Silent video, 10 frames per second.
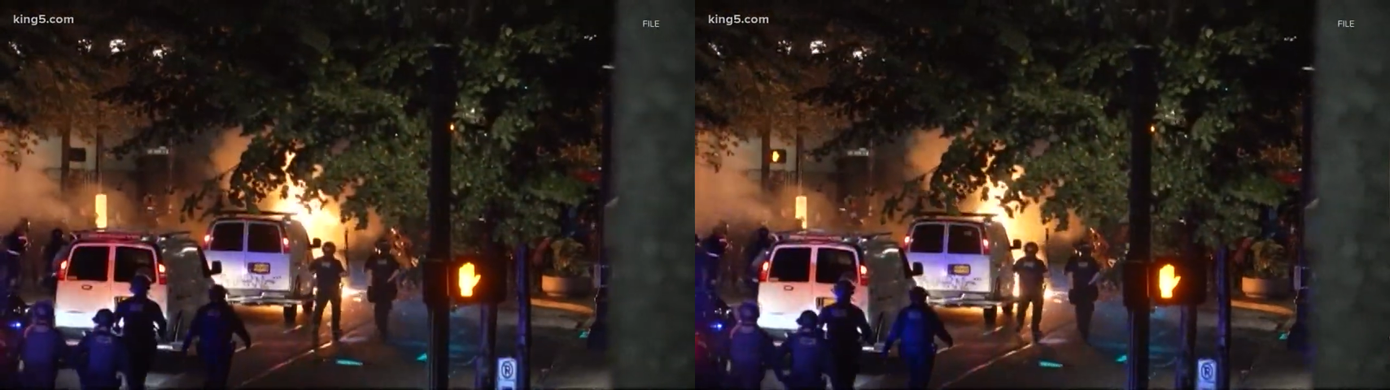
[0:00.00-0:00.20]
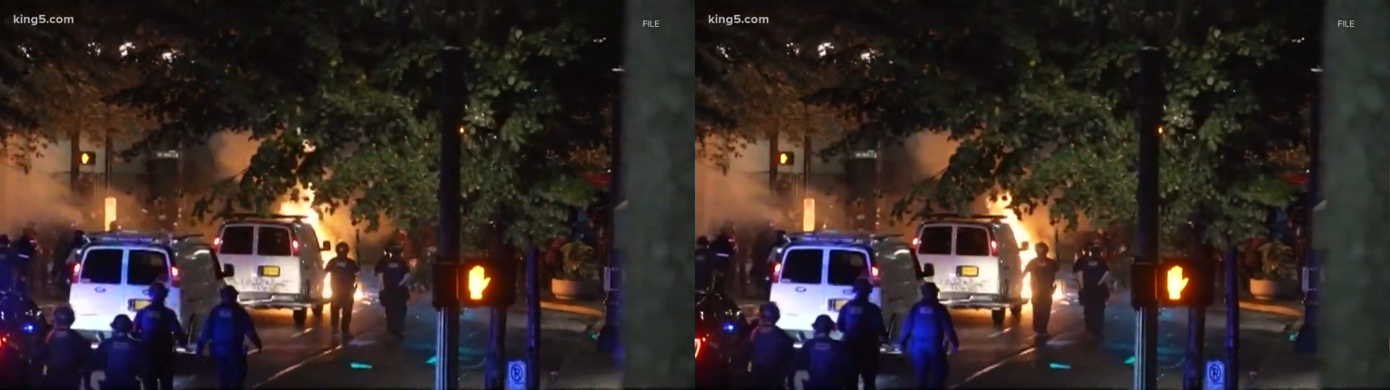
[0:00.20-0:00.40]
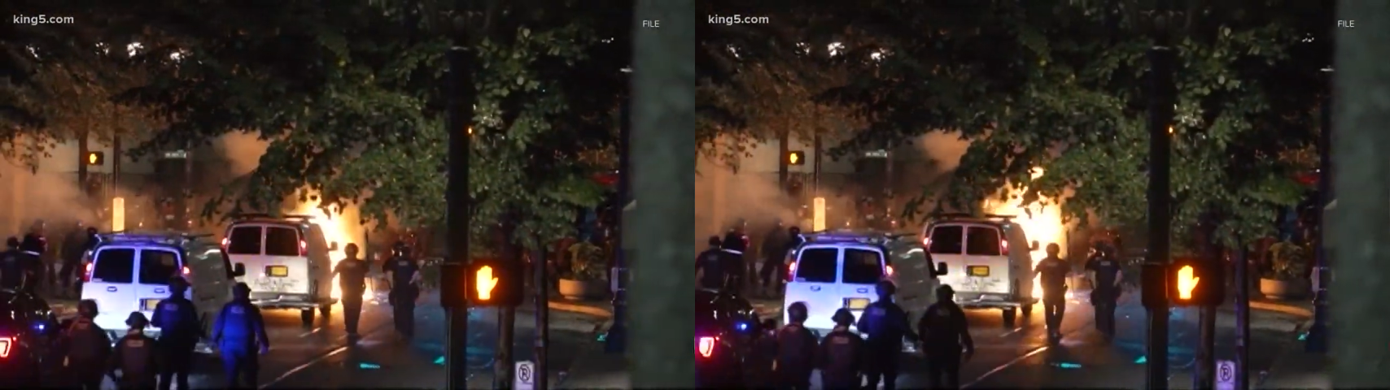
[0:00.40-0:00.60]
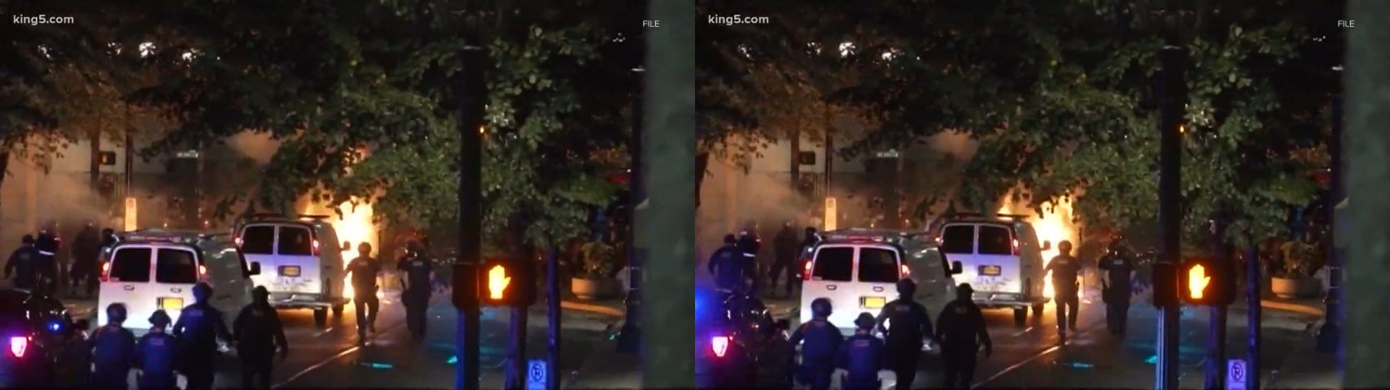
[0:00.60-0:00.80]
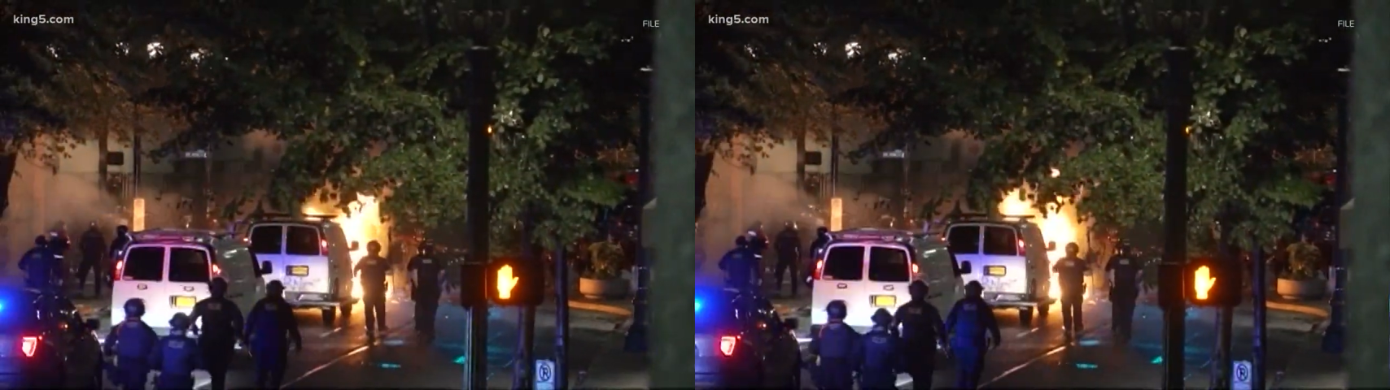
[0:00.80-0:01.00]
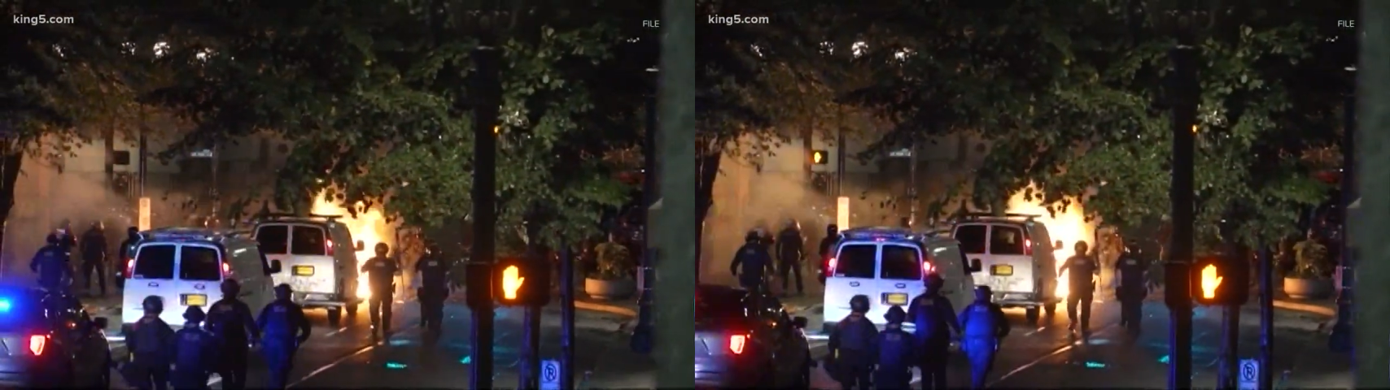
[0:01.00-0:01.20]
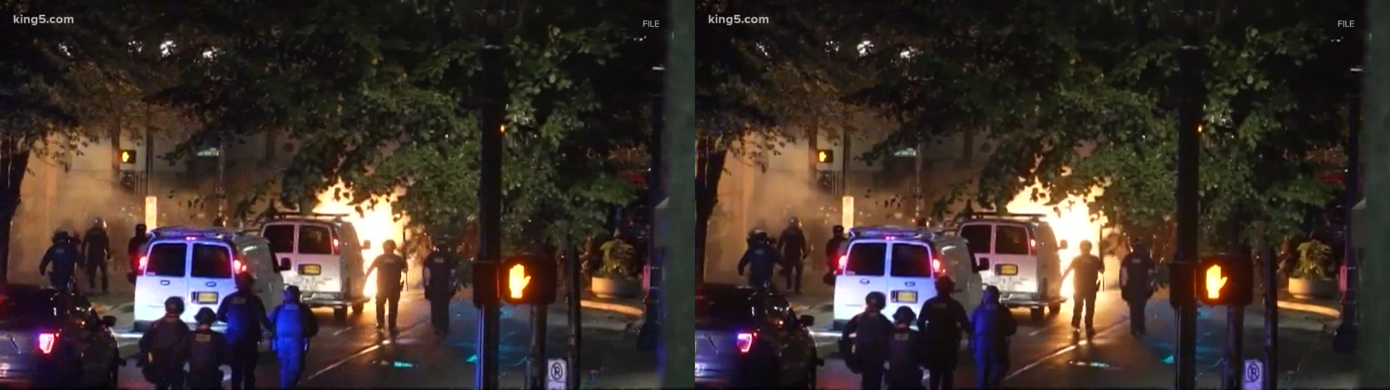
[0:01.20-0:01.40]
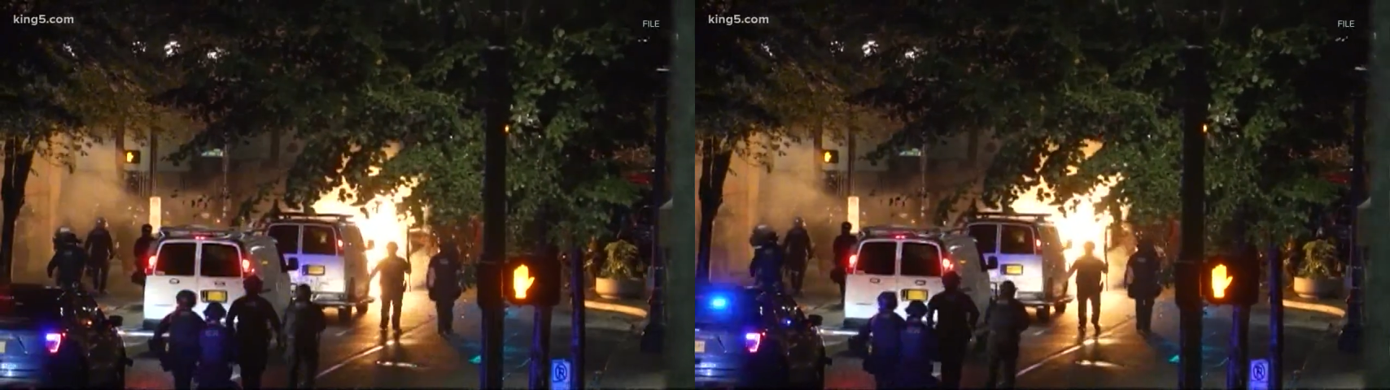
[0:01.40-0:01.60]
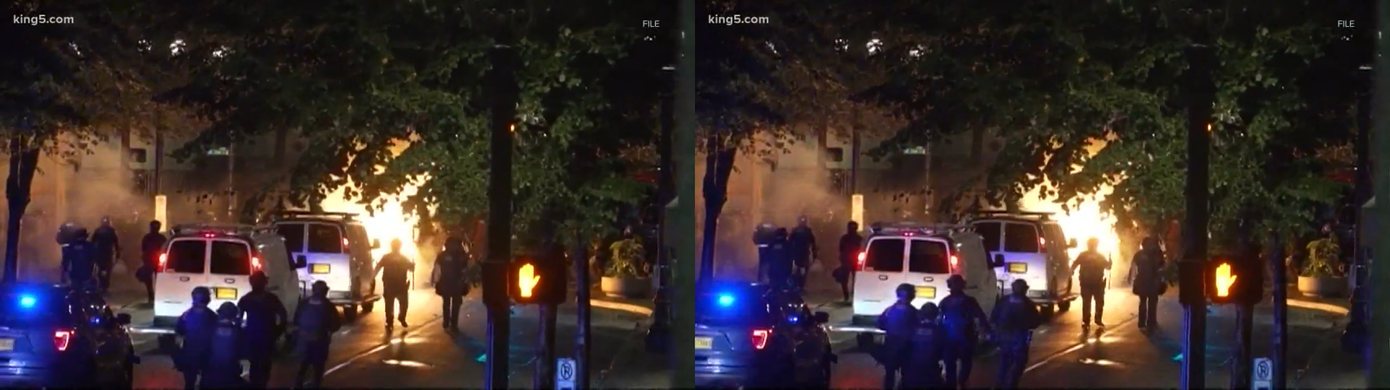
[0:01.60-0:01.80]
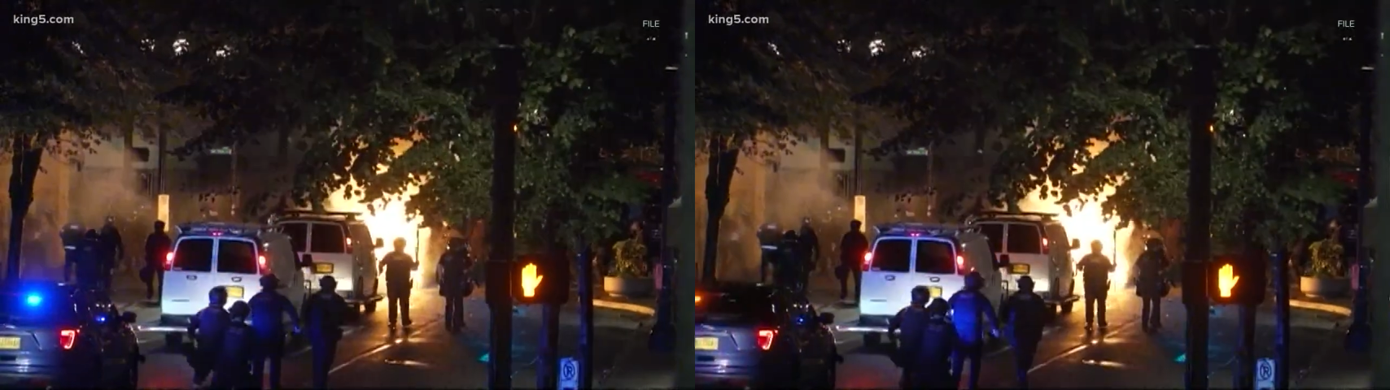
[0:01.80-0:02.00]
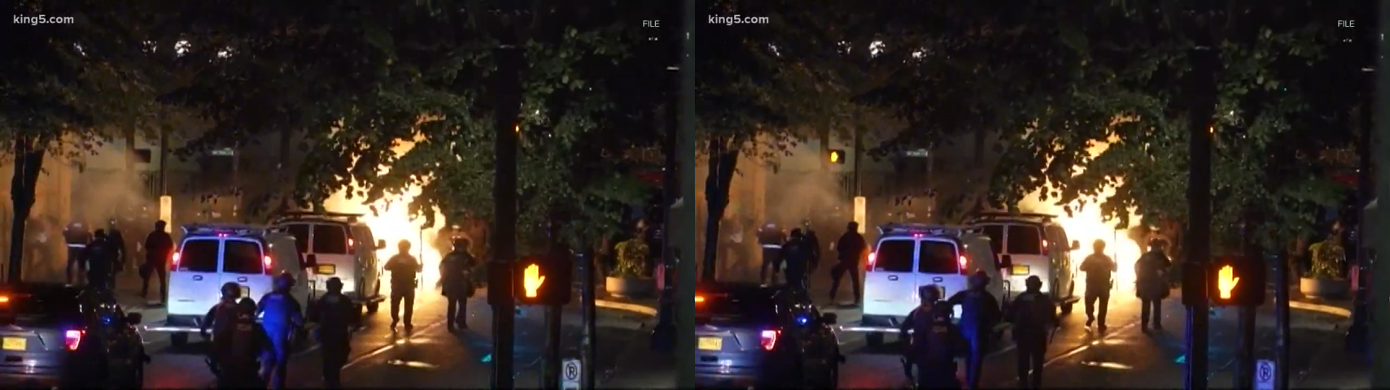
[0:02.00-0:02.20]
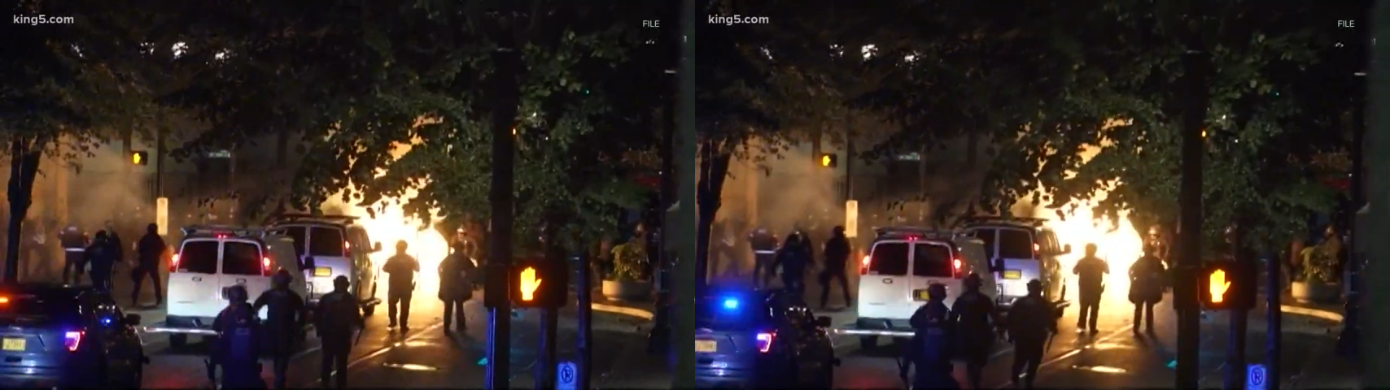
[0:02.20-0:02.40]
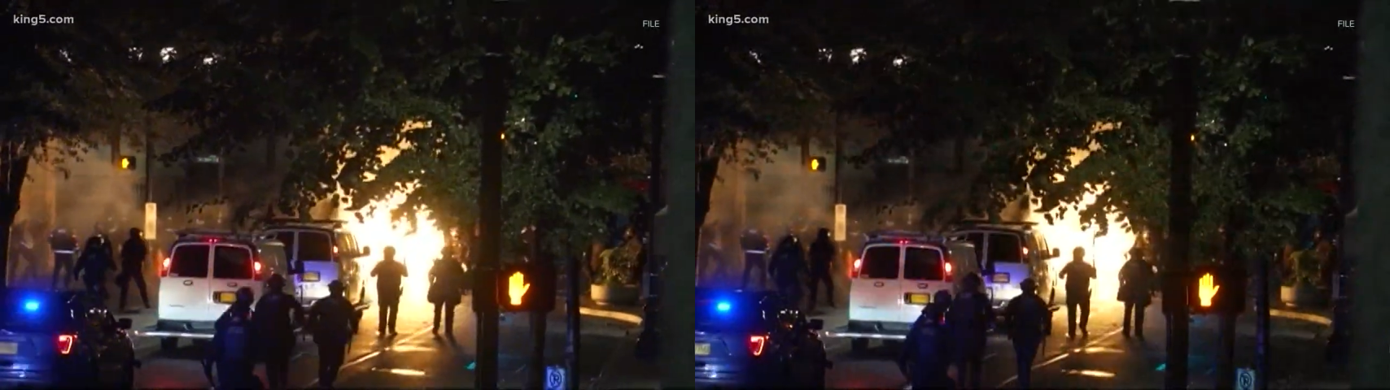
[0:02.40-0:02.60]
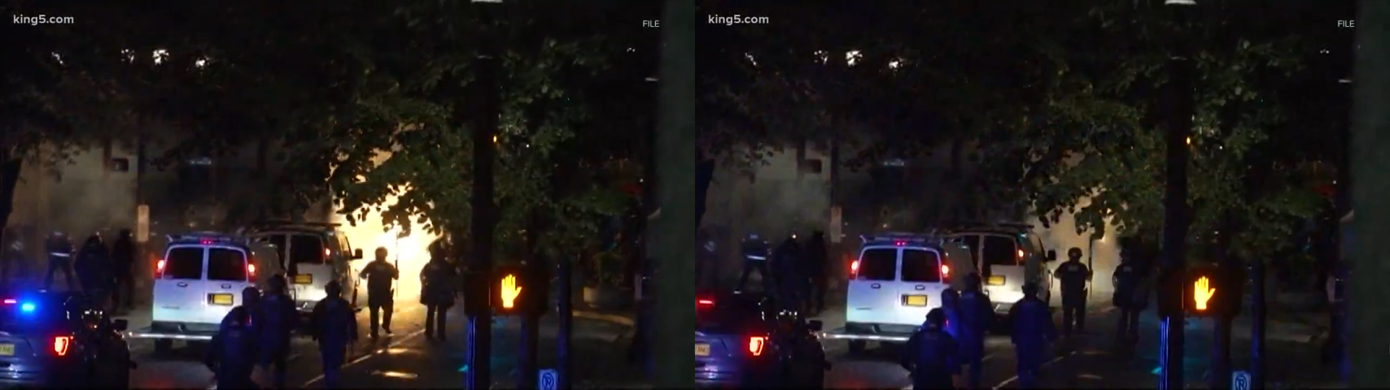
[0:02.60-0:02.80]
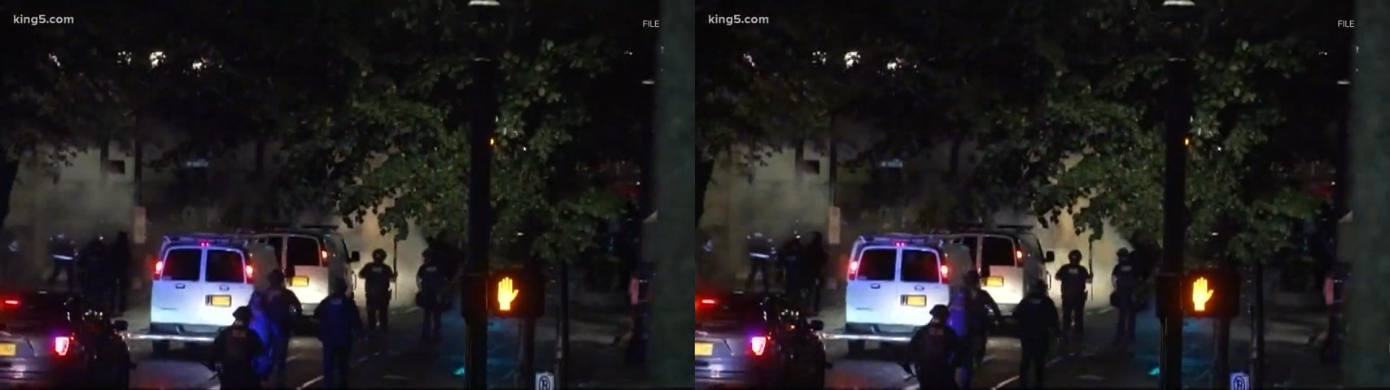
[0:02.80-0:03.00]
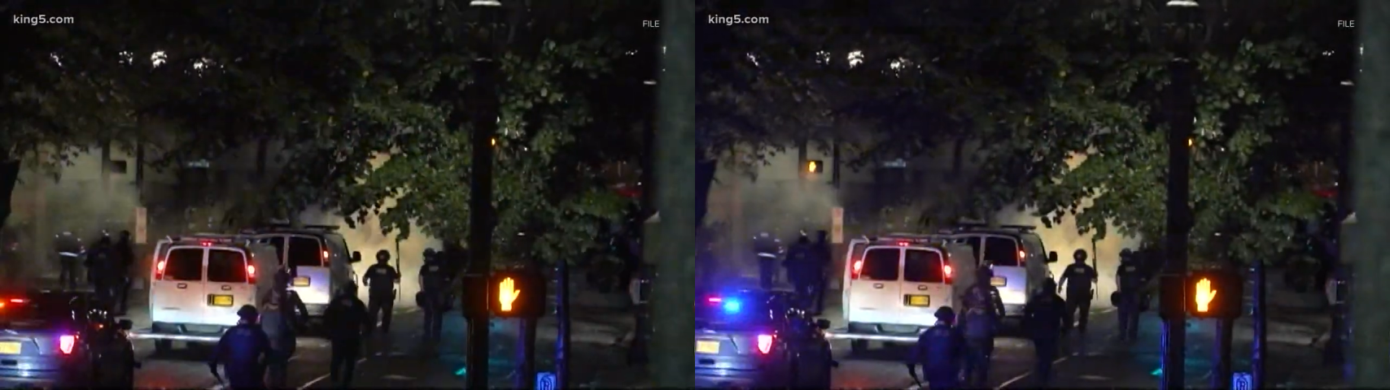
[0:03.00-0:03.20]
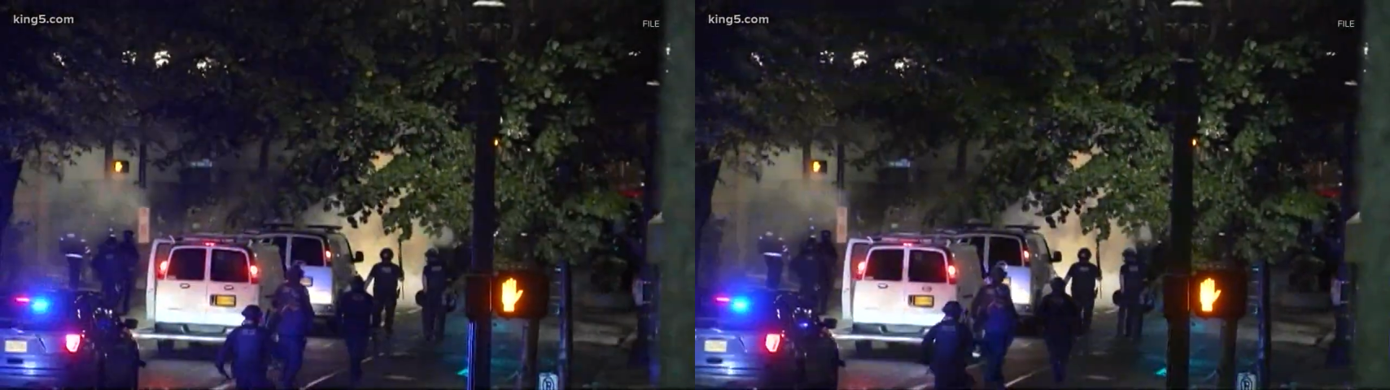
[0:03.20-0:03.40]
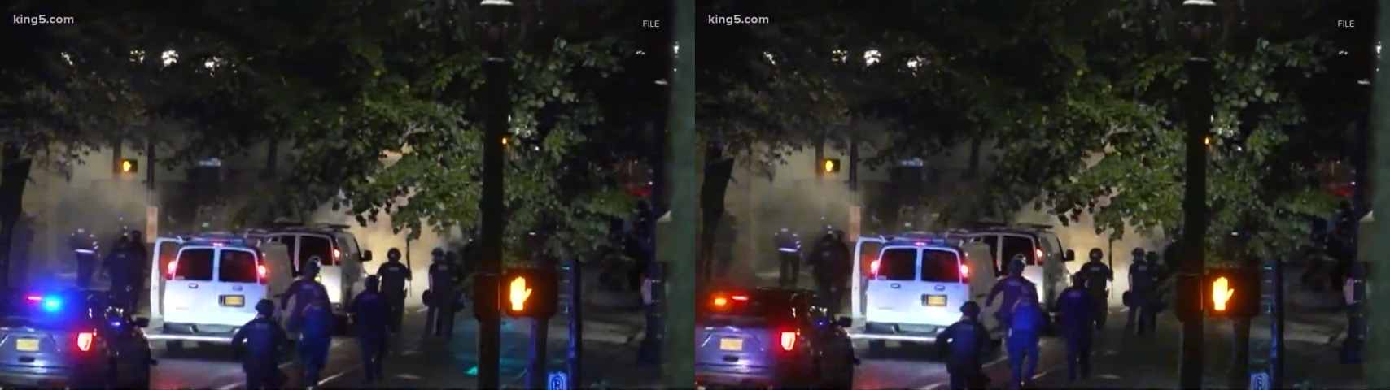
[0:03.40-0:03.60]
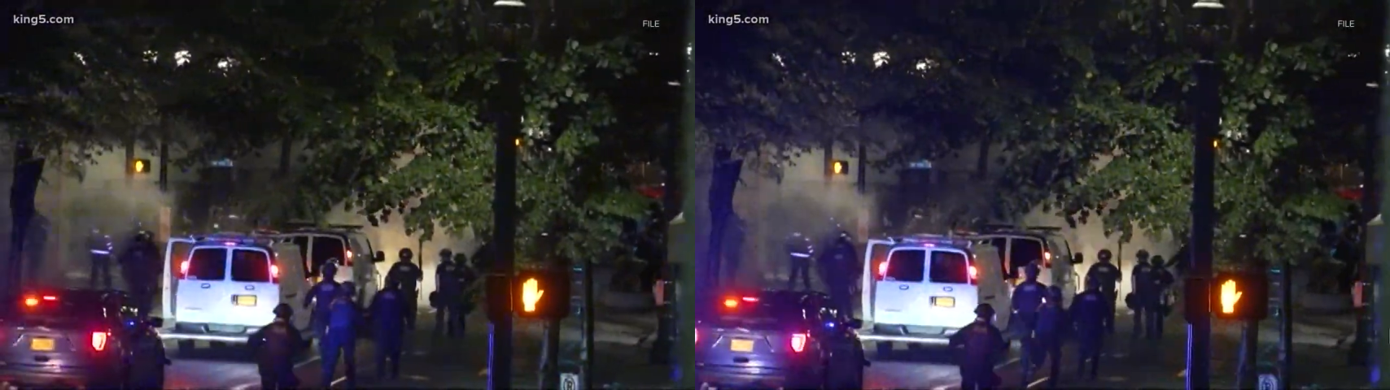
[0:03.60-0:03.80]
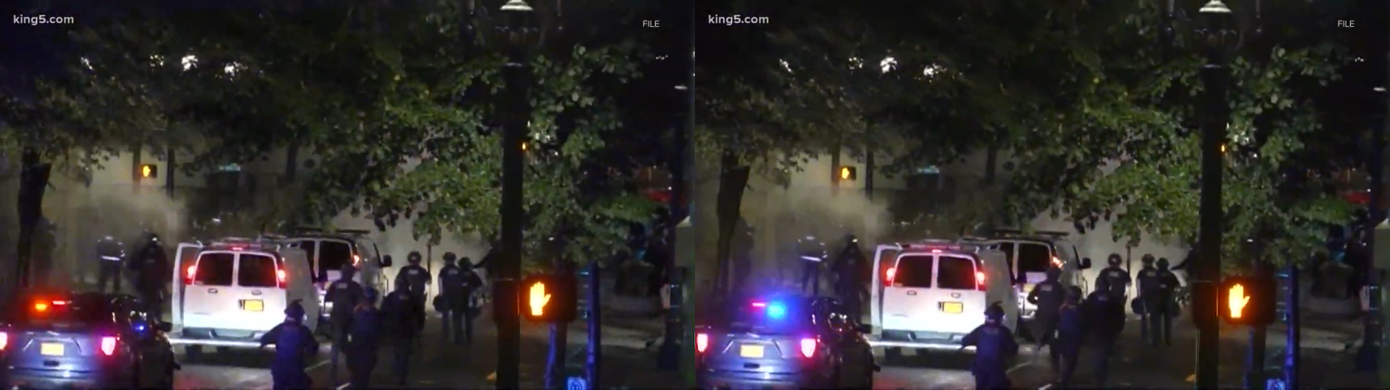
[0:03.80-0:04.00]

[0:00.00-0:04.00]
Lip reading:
Nobody's mouth can be seen.